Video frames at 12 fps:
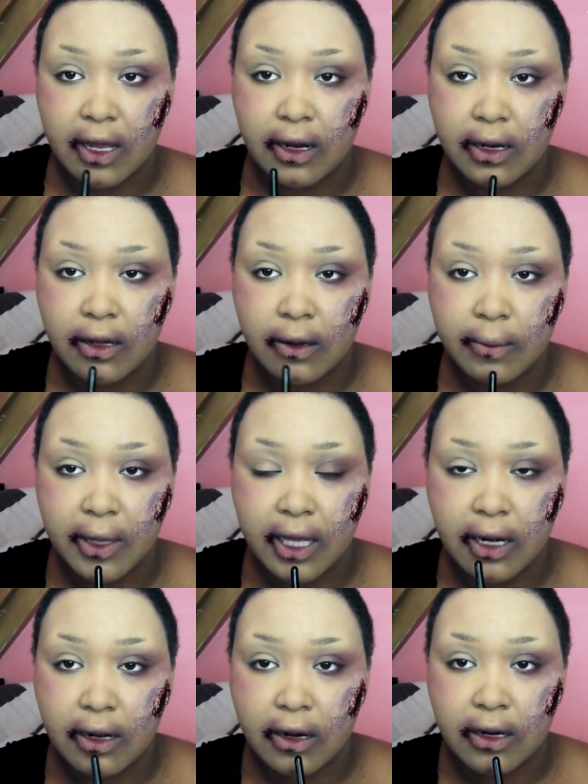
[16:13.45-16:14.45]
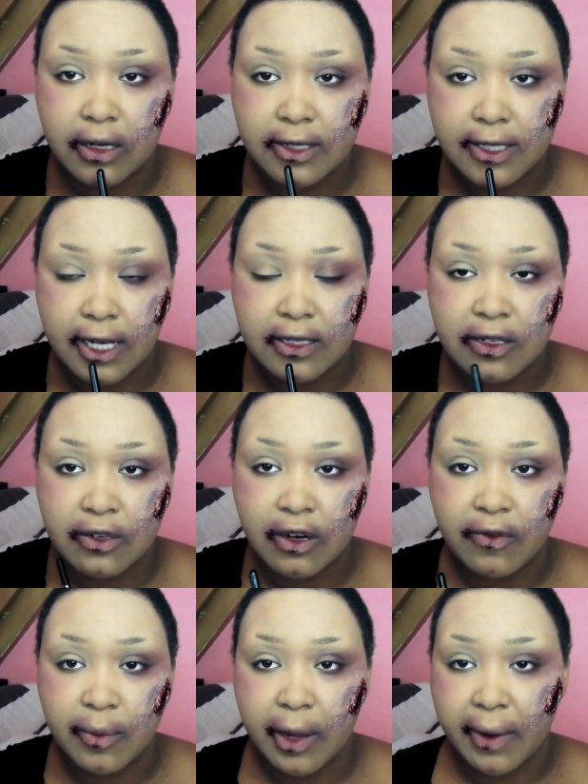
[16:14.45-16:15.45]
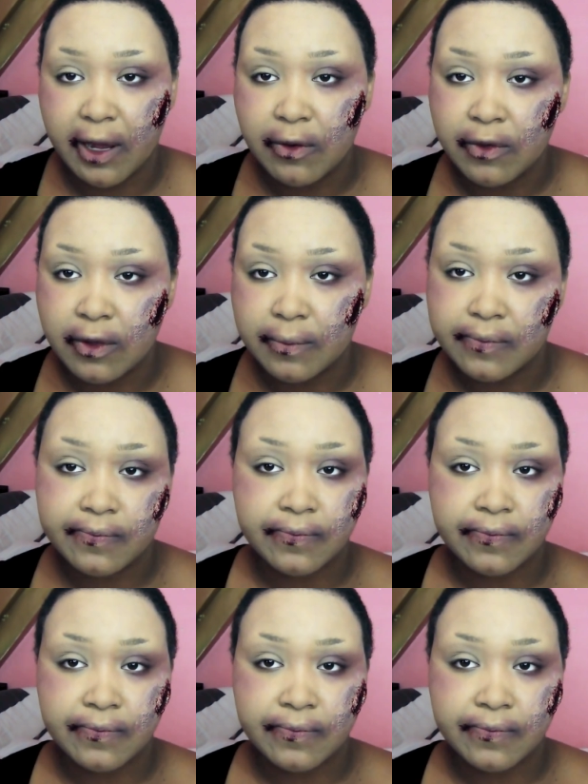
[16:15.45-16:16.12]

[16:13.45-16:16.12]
and a little bit on the center of my mouth.